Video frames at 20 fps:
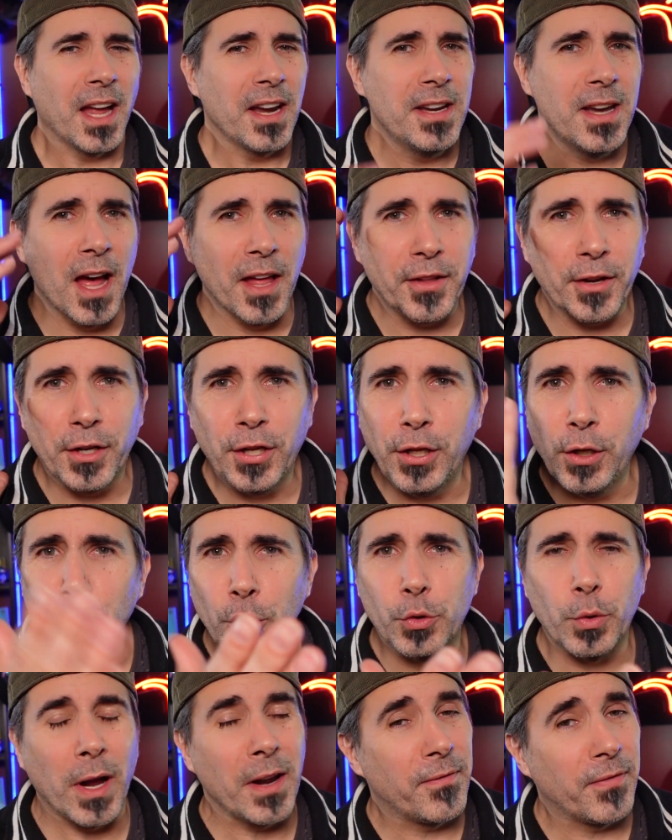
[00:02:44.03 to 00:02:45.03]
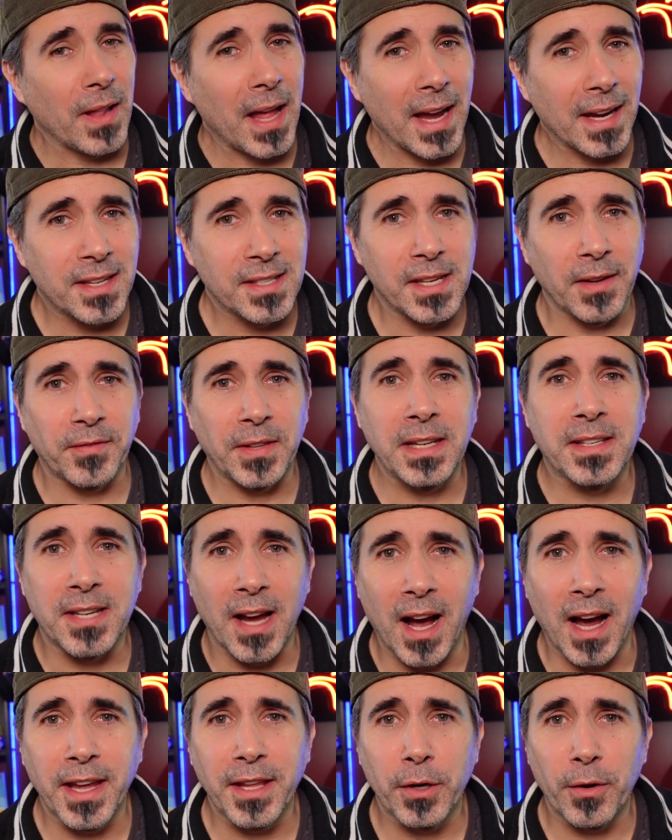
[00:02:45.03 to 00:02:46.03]
Another huge red flag is if they
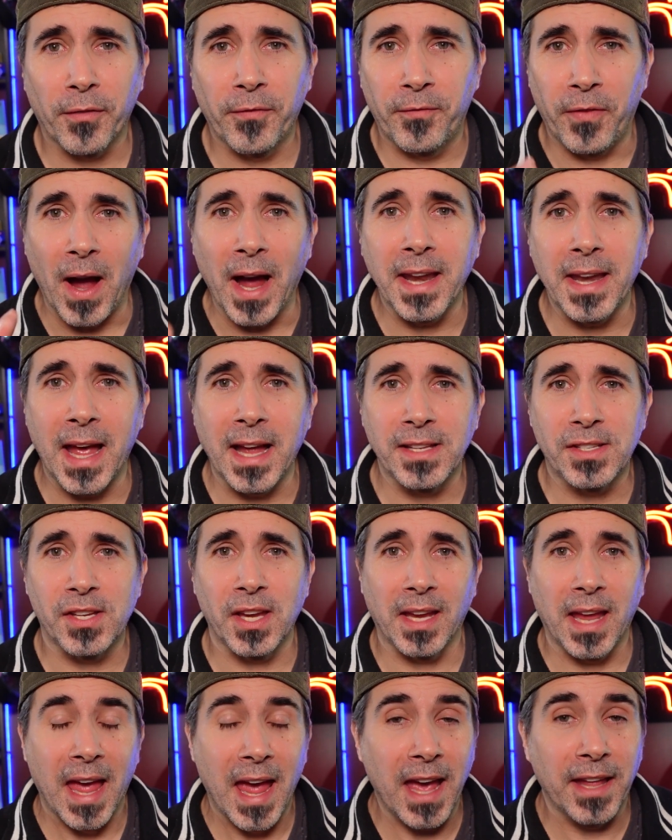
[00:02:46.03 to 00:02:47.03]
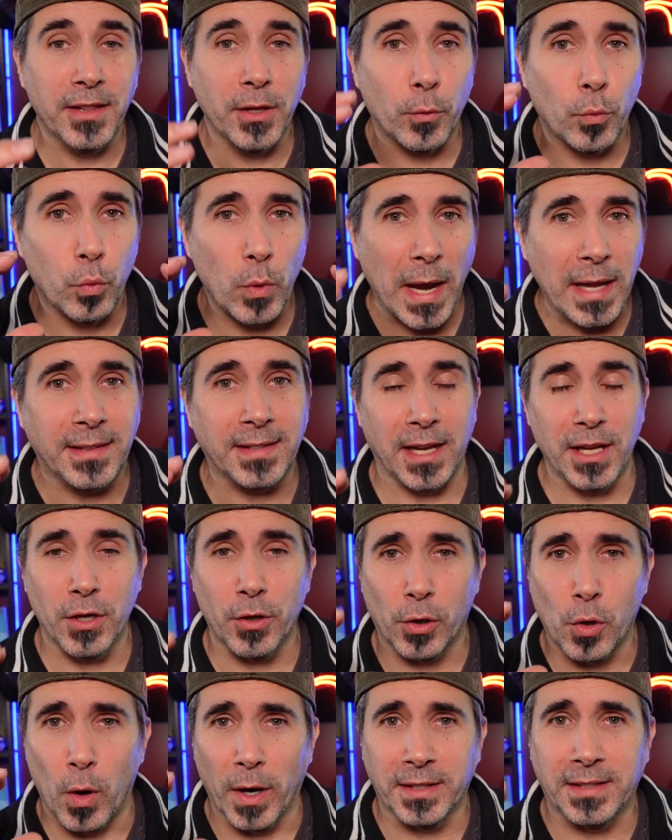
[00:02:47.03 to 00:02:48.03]
tie your financing and the rate that
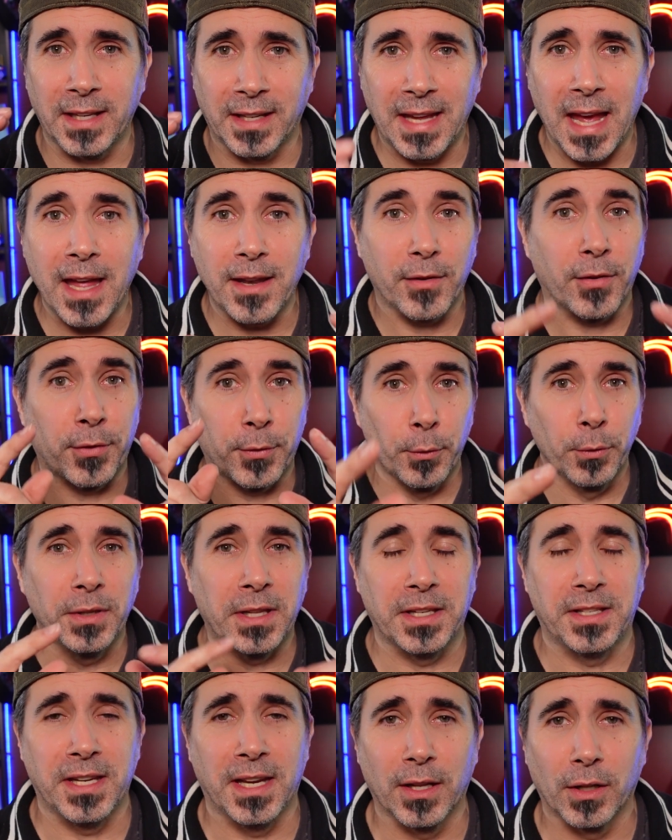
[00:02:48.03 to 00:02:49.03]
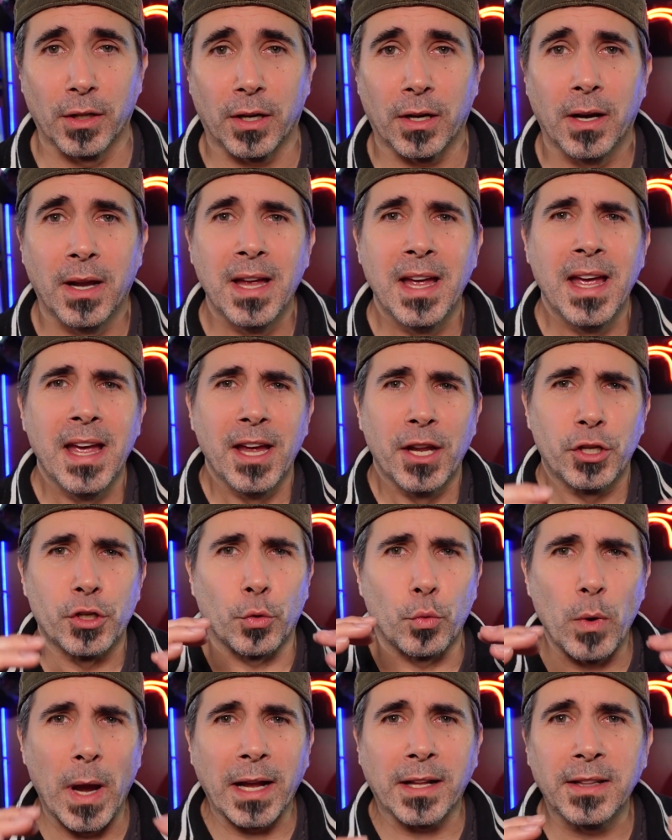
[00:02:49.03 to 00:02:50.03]
you're going to get through the dealer
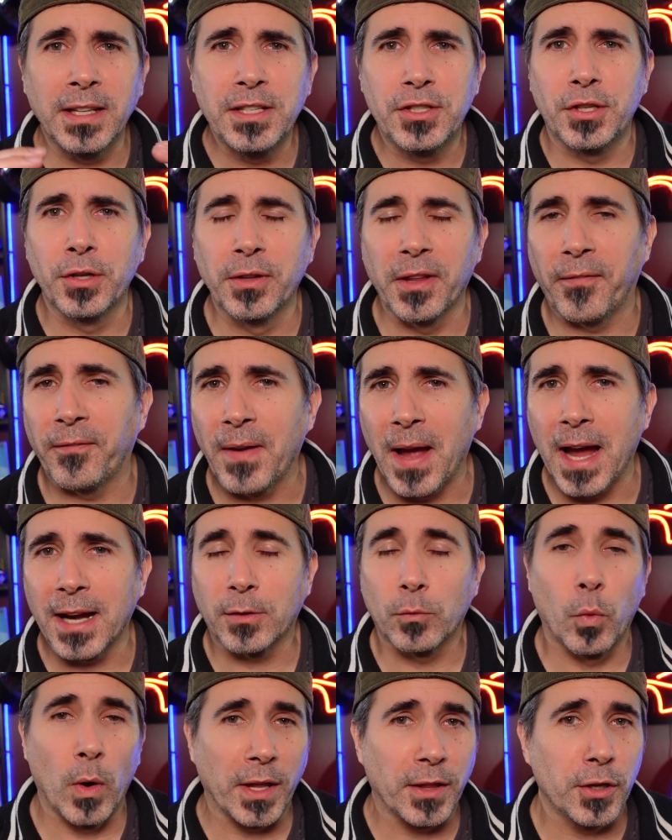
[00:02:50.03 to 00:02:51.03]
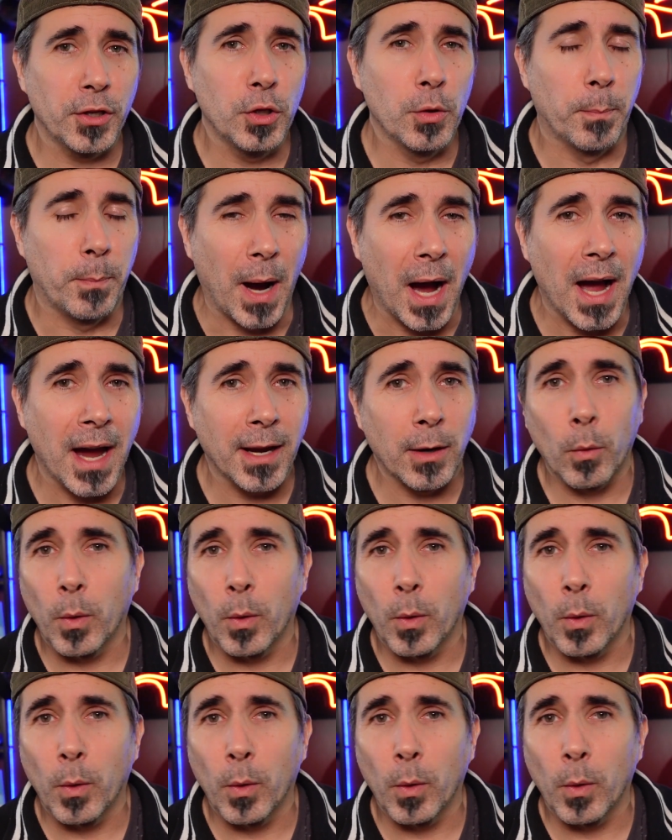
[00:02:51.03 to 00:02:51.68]
directly to the fact whether you buy or